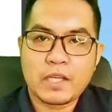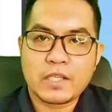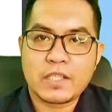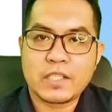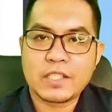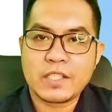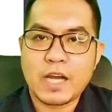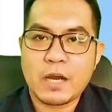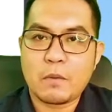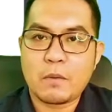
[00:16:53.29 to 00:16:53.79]

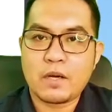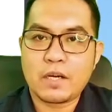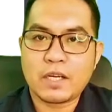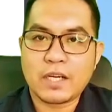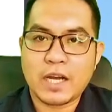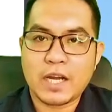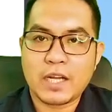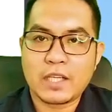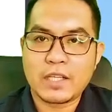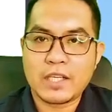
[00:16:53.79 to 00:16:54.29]
Since our
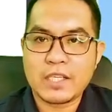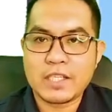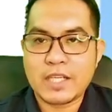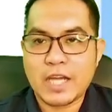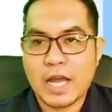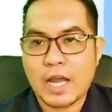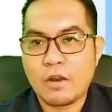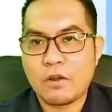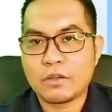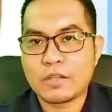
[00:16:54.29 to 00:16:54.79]
current is
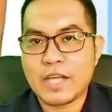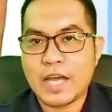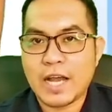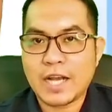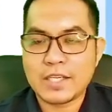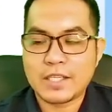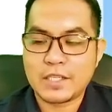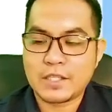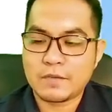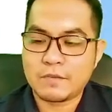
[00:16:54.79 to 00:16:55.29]
along the
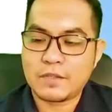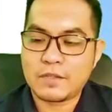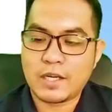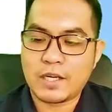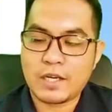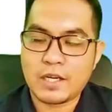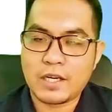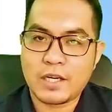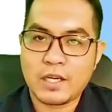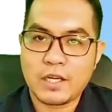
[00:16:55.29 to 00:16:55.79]
axis of
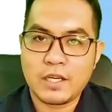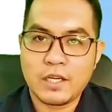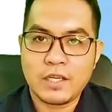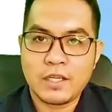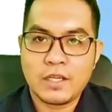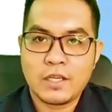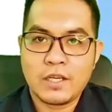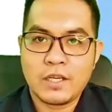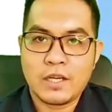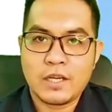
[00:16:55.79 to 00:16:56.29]
the
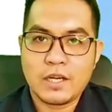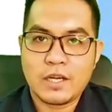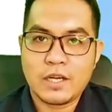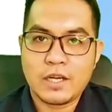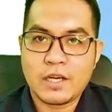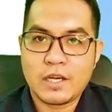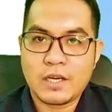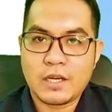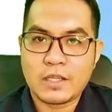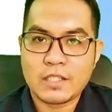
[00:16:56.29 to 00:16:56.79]

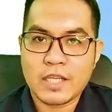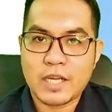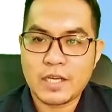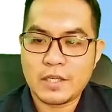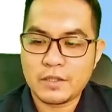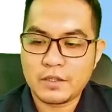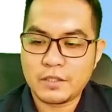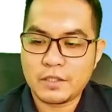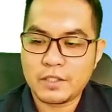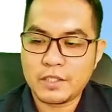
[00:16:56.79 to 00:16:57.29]

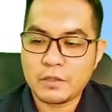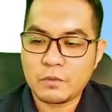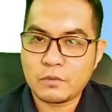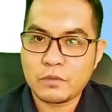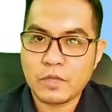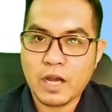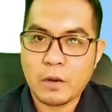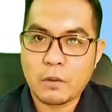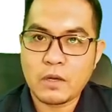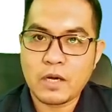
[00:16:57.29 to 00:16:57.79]
cylinder, then
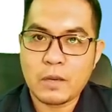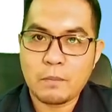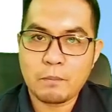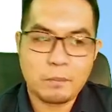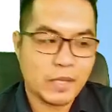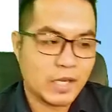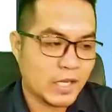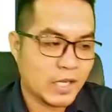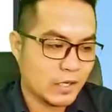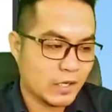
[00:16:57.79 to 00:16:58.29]
our
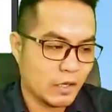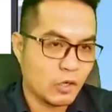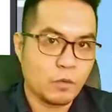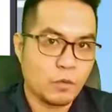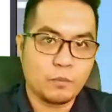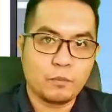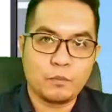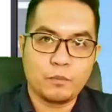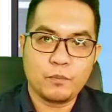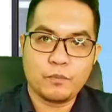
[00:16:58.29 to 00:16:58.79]
Amperian
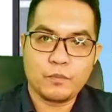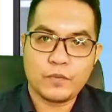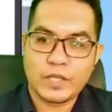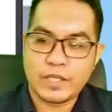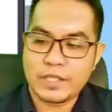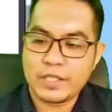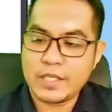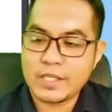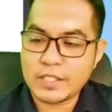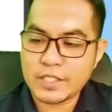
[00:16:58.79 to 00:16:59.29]
loop
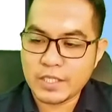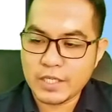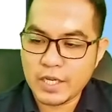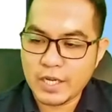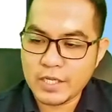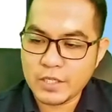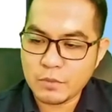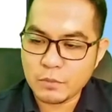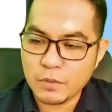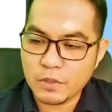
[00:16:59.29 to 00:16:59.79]
in this
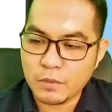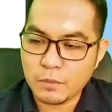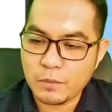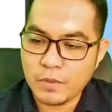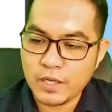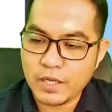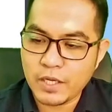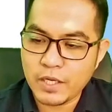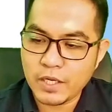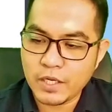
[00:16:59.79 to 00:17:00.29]
case will
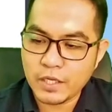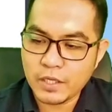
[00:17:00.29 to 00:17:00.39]
be